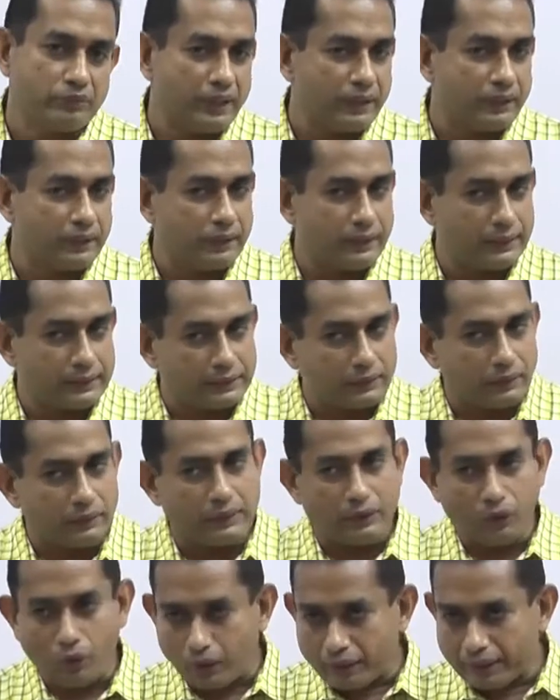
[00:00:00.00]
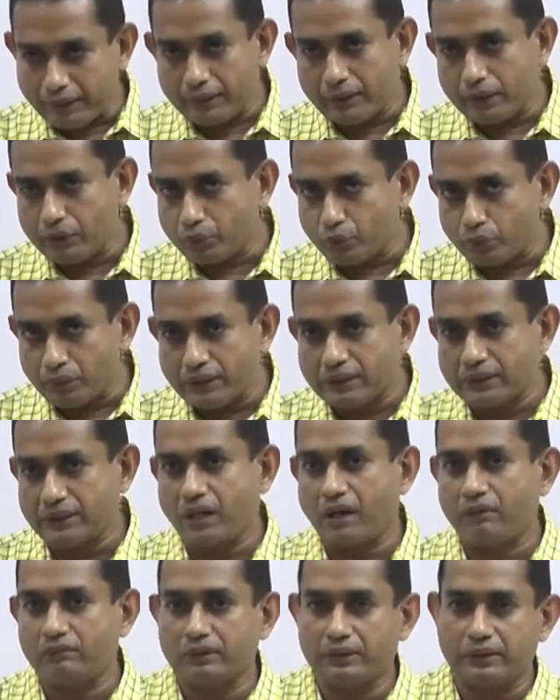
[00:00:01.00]
that it is the auditors who
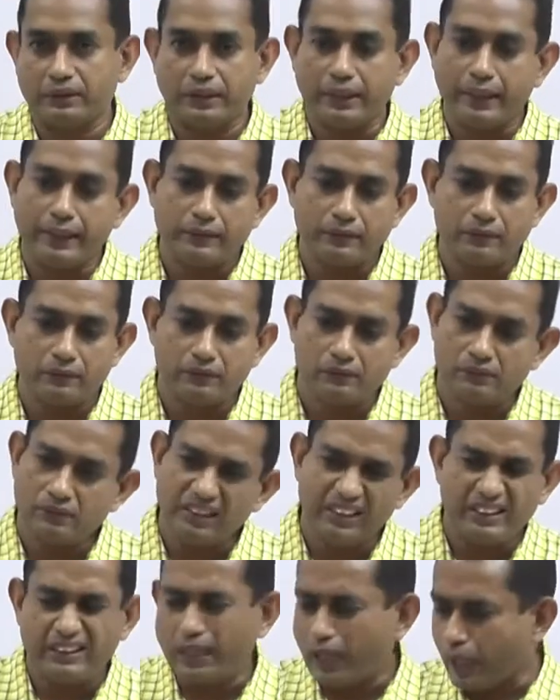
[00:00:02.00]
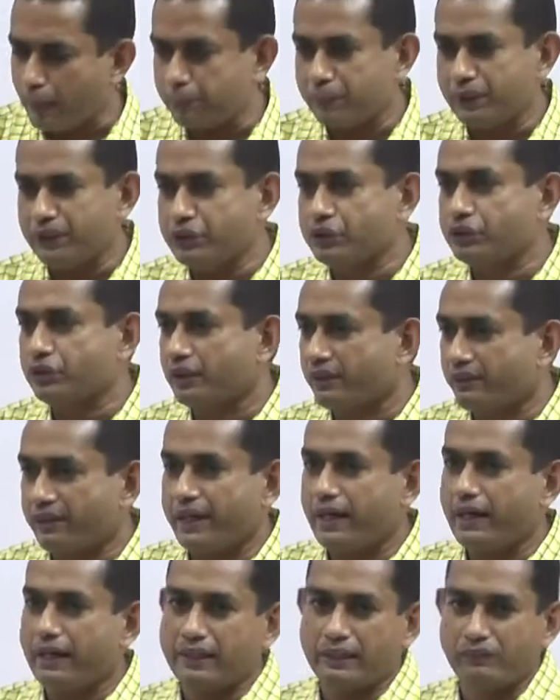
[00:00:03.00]
discovered that. It happens
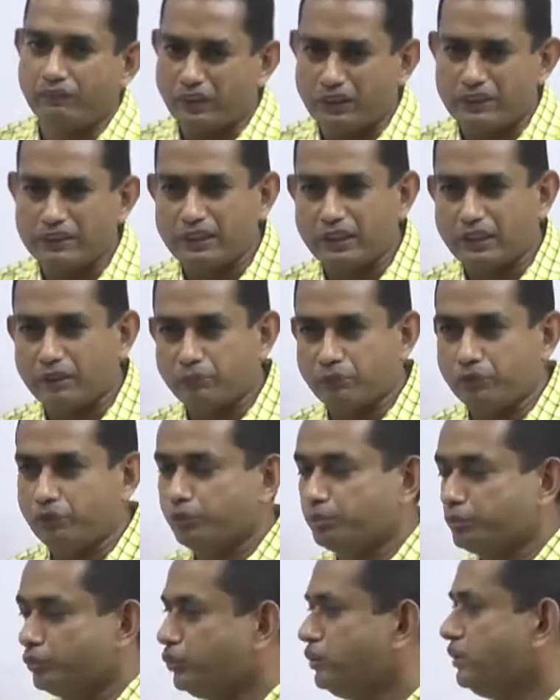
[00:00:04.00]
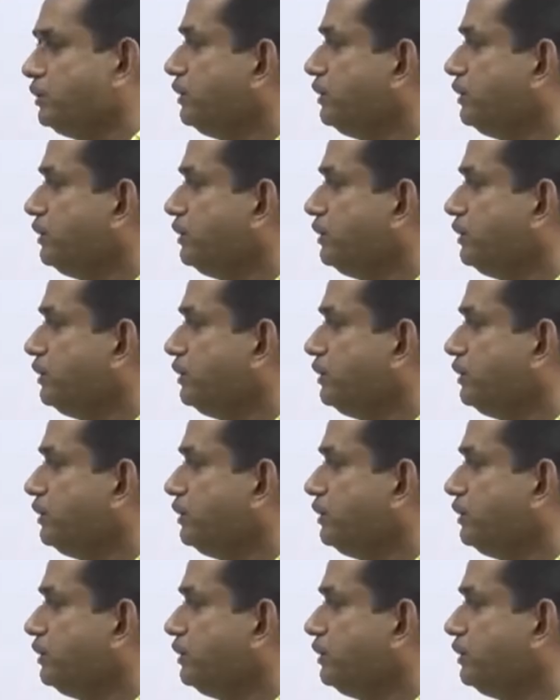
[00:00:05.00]
rarely, once in a blue moon.